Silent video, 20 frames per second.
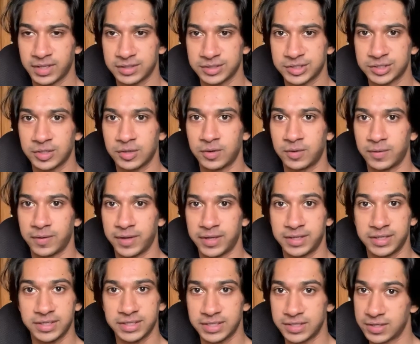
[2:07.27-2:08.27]
So
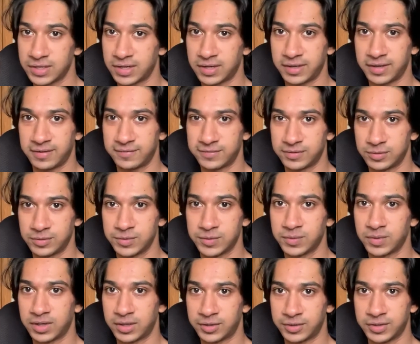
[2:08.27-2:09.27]
in a year, if you
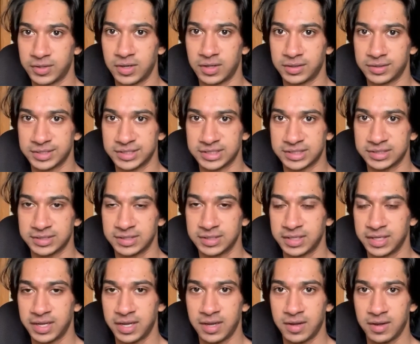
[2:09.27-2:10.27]
do $100
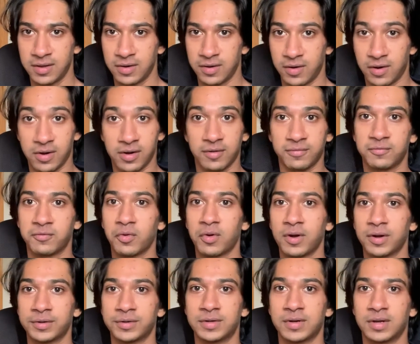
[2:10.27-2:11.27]
or
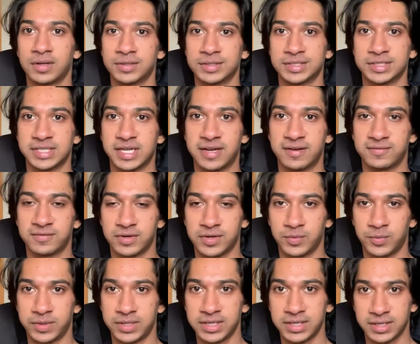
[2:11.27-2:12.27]
$400 every
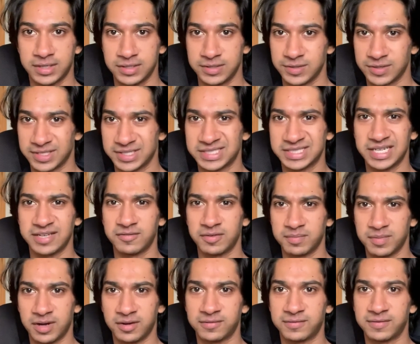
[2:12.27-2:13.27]
week, you could save
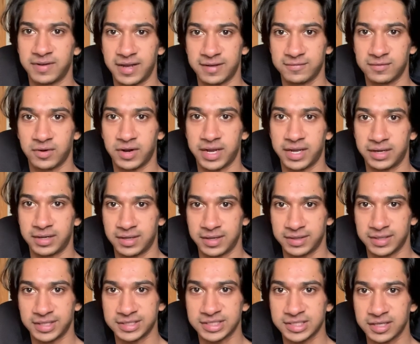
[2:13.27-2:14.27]
about $5,000.
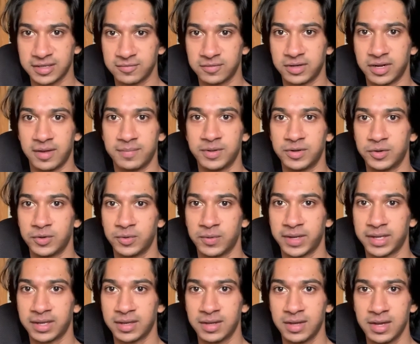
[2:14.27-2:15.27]
And that's kind of what I've been
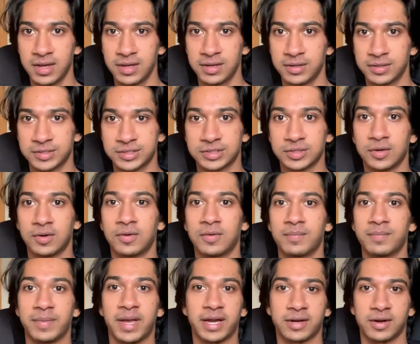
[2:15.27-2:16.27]
doing. So
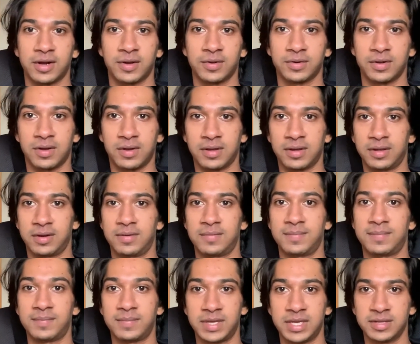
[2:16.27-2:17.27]
background
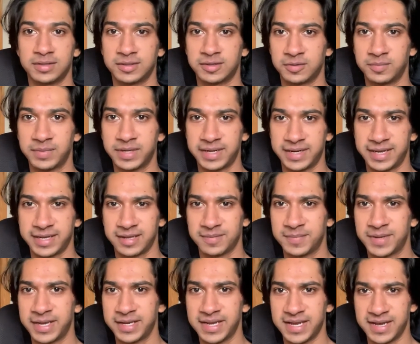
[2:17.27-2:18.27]
on me a little bit, I
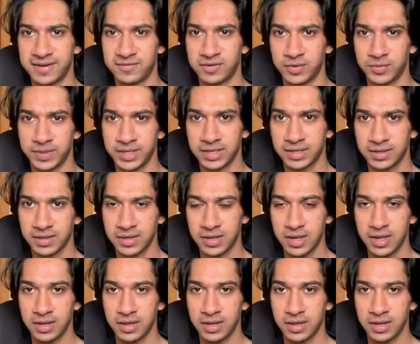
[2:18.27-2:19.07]
get paid every week.